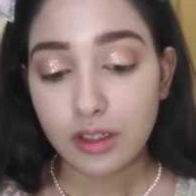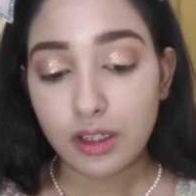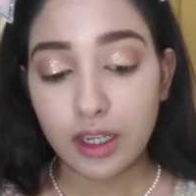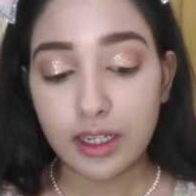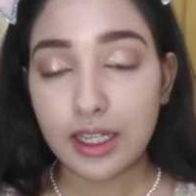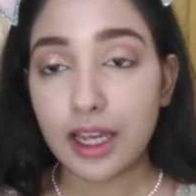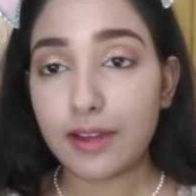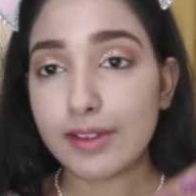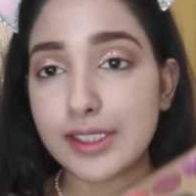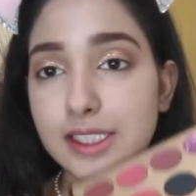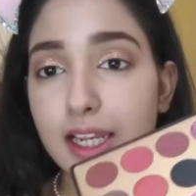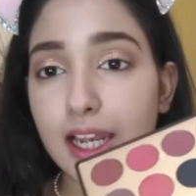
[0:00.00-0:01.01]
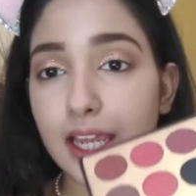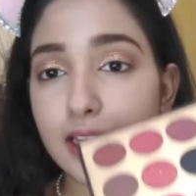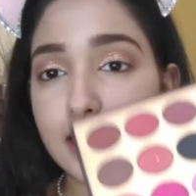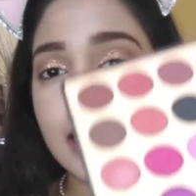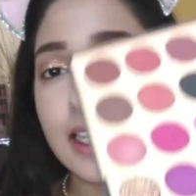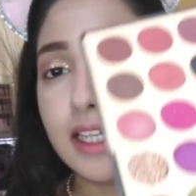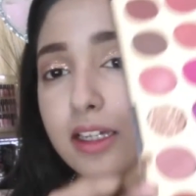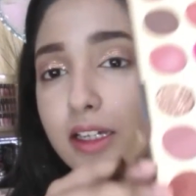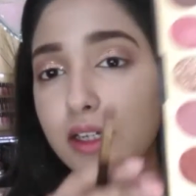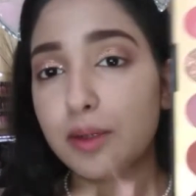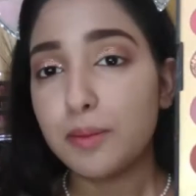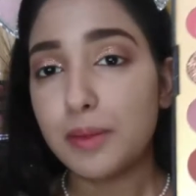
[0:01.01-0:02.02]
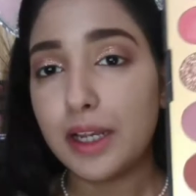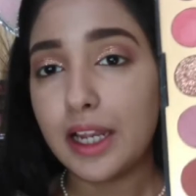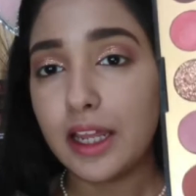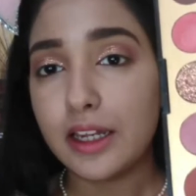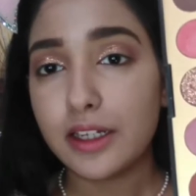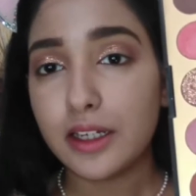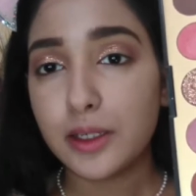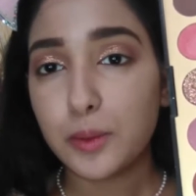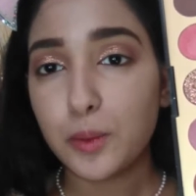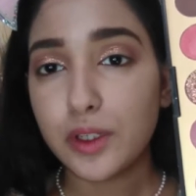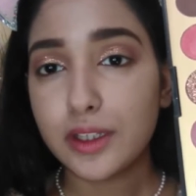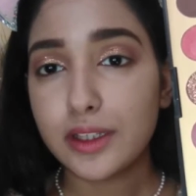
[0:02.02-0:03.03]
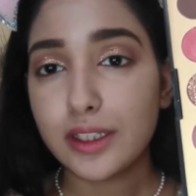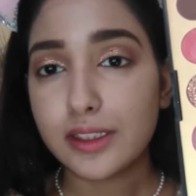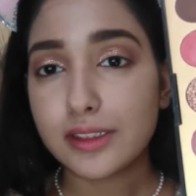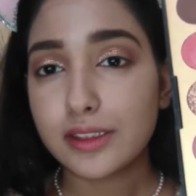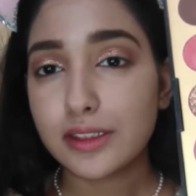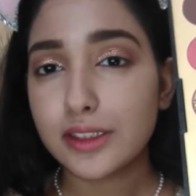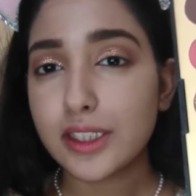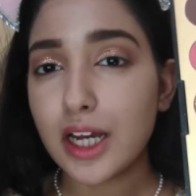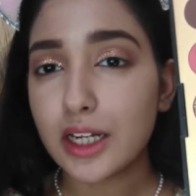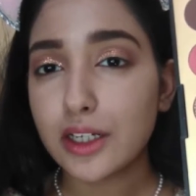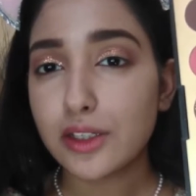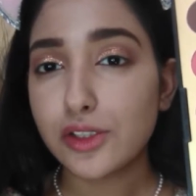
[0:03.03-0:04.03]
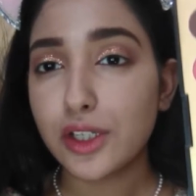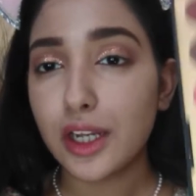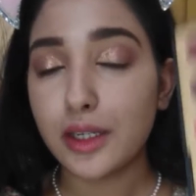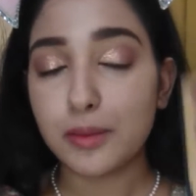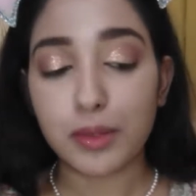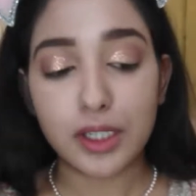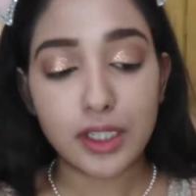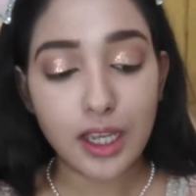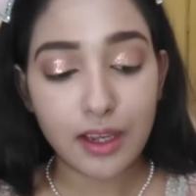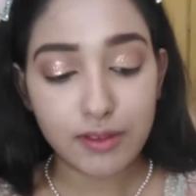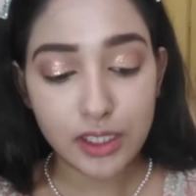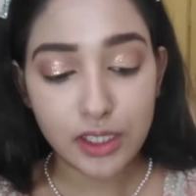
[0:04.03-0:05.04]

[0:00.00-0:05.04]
And I will slightly blend it with this darker shade, but I will